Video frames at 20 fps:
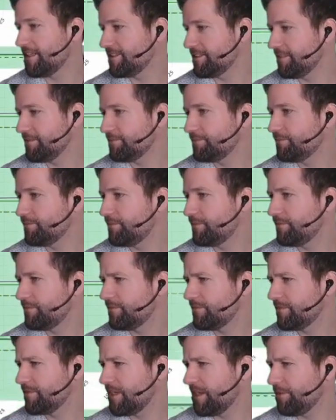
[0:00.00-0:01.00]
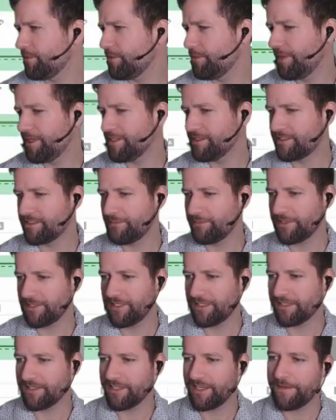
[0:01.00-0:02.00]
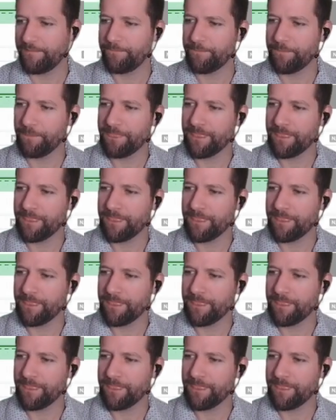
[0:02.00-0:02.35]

I don't know, couple months, something like that.